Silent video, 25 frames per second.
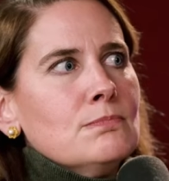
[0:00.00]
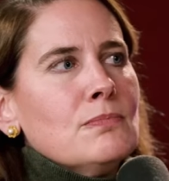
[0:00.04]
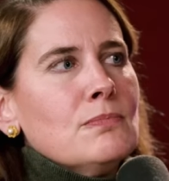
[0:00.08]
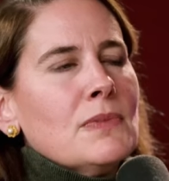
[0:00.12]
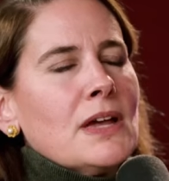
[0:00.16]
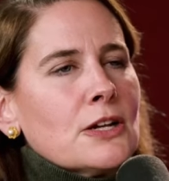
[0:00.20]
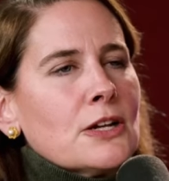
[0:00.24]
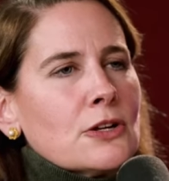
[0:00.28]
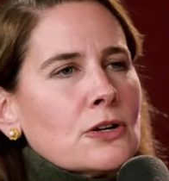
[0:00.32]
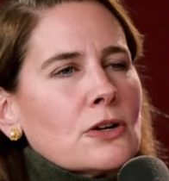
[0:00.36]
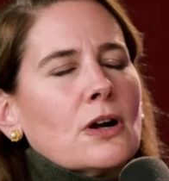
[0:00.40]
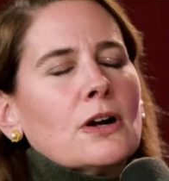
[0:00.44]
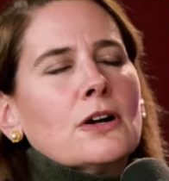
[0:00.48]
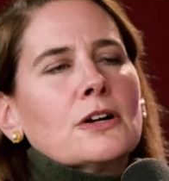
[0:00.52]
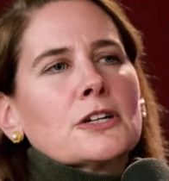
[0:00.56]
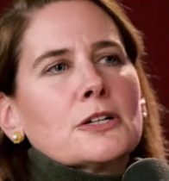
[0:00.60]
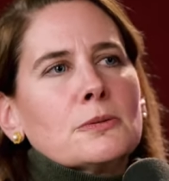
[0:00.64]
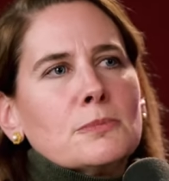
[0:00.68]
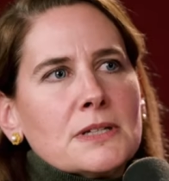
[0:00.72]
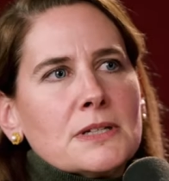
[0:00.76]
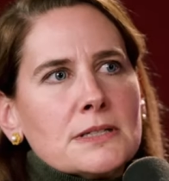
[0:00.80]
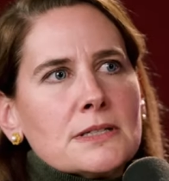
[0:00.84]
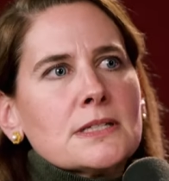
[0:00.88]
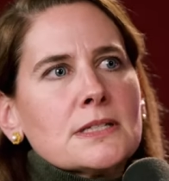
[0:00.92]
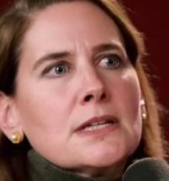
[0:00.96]
make her
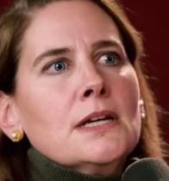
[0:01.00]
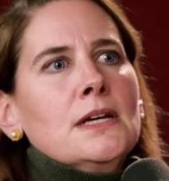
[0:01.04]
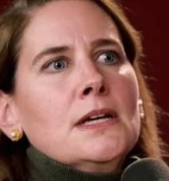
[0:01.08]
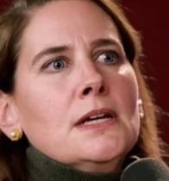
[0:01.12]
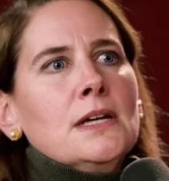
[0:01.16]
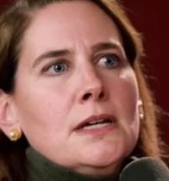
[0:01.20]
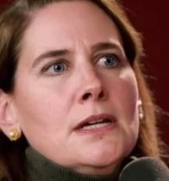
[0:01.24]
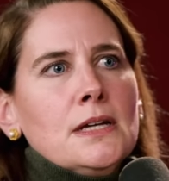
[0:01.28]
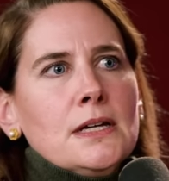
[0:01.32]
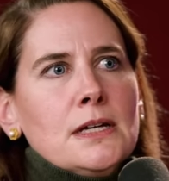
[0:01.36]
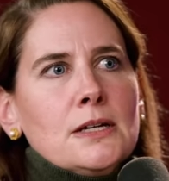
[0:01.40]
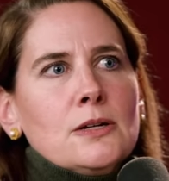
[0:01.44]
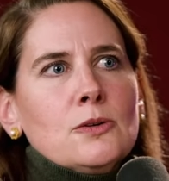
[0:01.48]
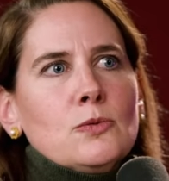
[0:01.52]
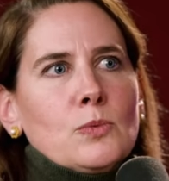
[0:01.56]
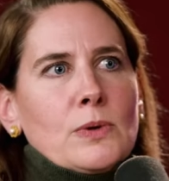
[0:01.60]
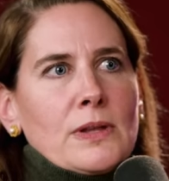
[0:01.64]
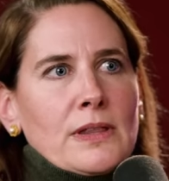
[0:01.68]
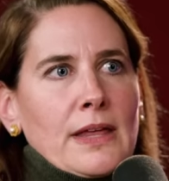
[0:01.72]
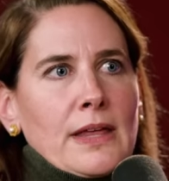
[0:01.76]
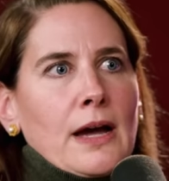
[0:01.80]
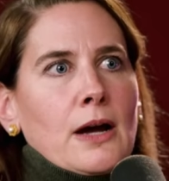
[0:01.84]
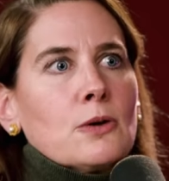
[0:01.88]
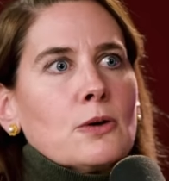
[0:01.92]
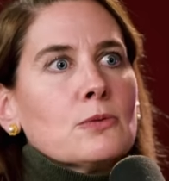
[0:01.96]
arguments
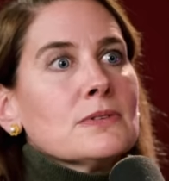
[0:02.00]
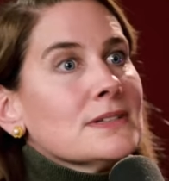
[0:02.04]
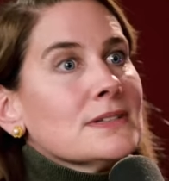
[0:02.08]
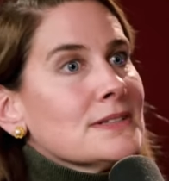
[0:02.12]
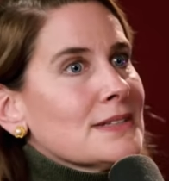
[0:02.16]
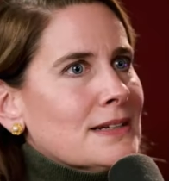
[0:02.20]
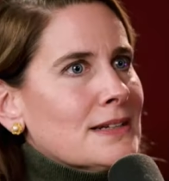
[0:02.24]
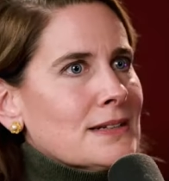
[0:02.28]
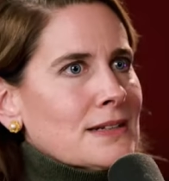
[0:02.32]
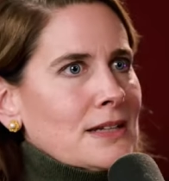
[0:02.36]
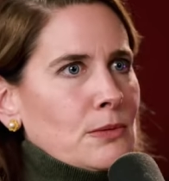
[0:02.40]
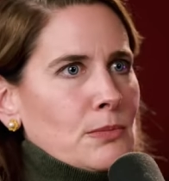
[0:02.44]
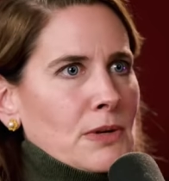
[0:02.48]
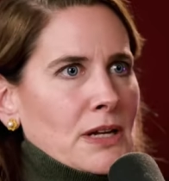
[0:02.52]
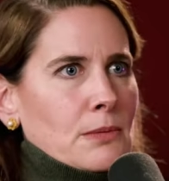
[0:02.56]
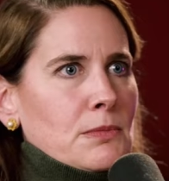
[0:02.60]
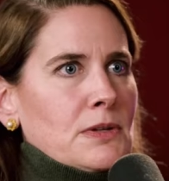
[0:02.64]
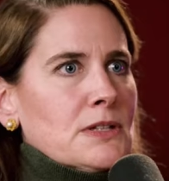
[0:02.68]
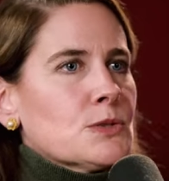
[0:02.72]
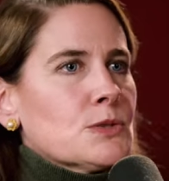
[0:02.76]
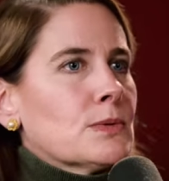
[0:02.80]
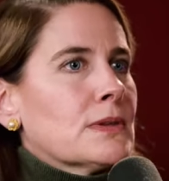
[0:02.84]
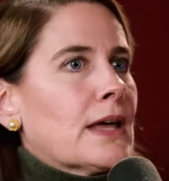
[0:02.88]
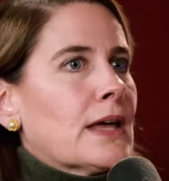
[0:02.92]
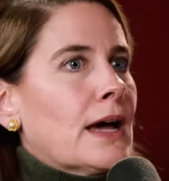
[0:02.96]
without the Ten
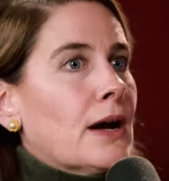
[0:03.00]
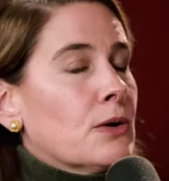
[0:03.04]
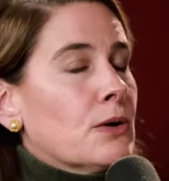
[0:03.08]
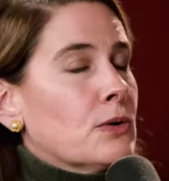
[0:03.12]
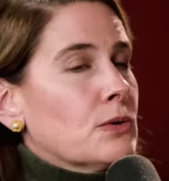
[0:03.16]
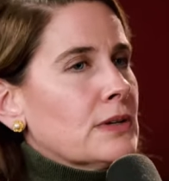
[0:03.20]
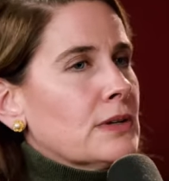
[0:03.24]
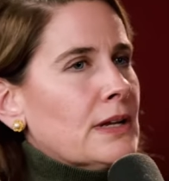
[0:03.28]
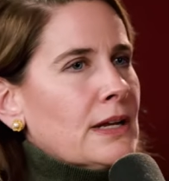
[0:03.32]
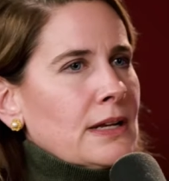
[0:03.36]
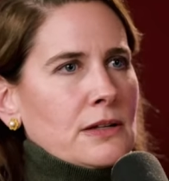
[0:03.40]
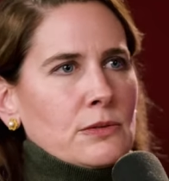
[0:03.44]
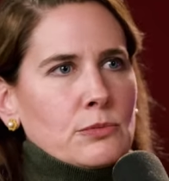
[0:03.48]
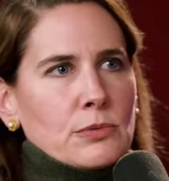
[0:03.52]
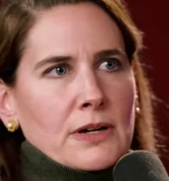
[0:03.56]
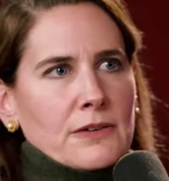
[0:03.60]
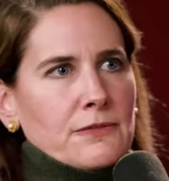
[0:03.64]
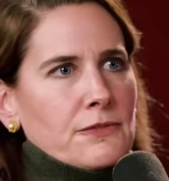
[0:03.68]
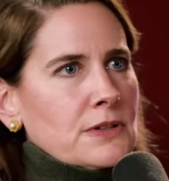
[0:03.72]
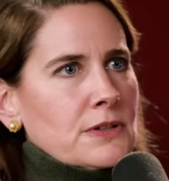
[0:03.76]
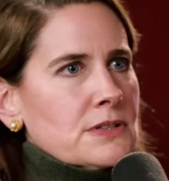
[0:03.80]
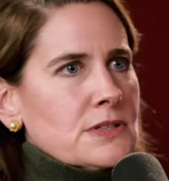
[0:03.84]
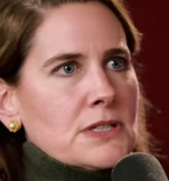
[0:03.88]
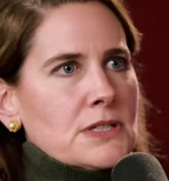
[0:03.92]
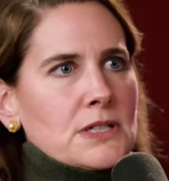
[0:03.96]
Commandments, without mm-hmm. any
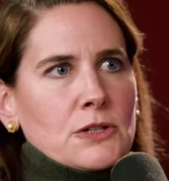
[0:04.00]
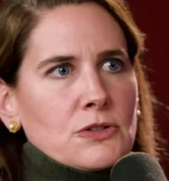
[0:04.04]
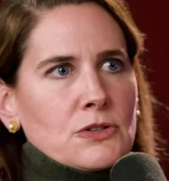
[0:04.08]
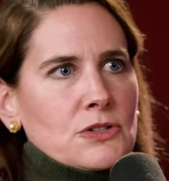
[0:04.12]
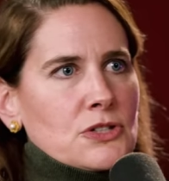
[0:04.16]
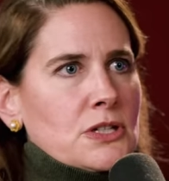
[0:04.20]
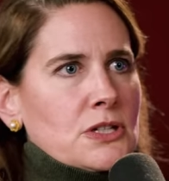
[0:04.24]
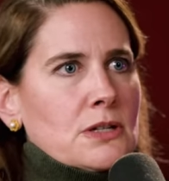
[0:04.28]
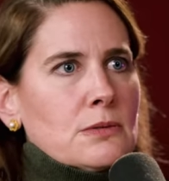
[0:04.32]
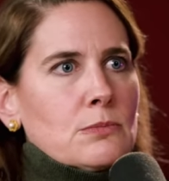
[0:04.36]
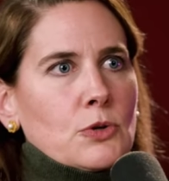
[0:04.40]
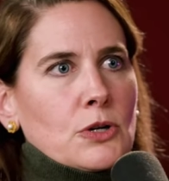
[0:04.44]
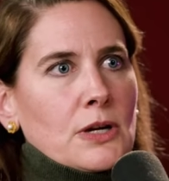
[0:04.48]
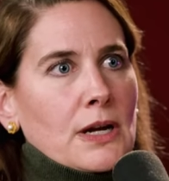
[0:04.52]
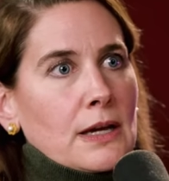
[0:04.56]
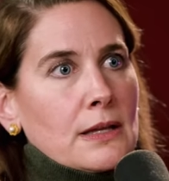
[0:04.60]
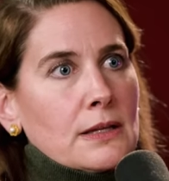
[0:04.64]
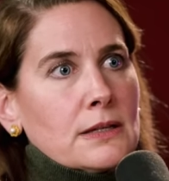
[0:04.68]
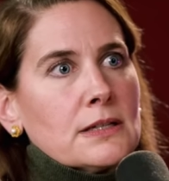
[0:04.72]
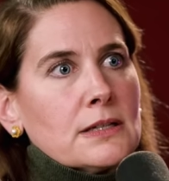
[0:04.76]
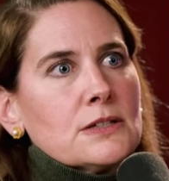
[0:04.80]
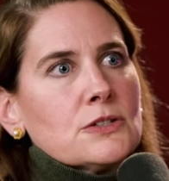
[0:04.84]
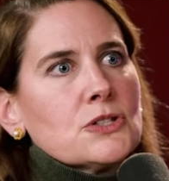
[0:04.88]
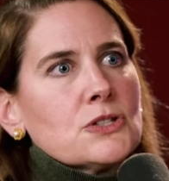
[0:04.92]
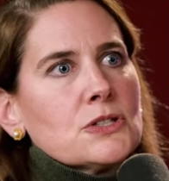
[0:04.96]
reference to Christian morality.